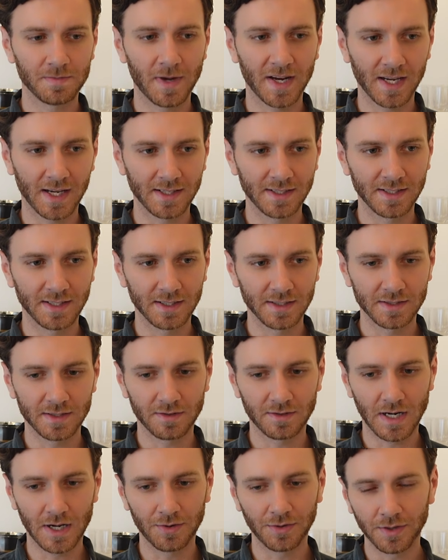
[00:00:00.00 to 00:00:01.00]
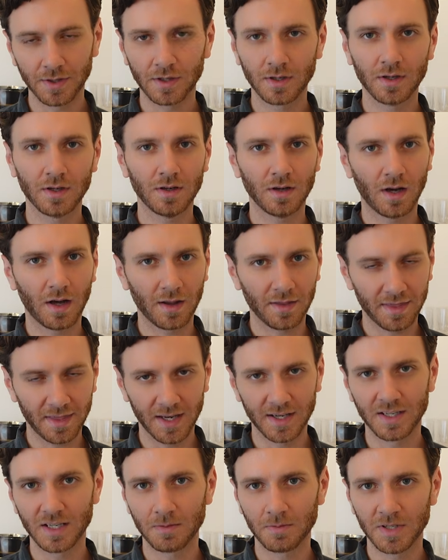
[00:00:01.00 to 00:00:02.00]
my ideas around
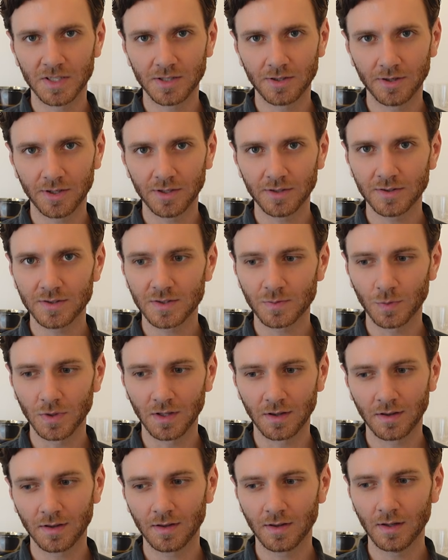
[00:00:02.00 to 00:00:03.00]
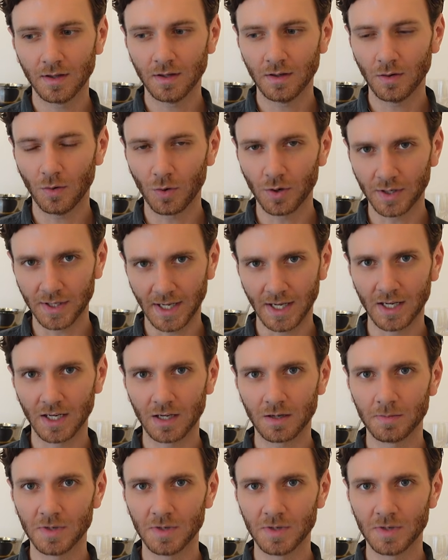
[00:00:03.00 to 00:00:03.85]
authentic materials with organic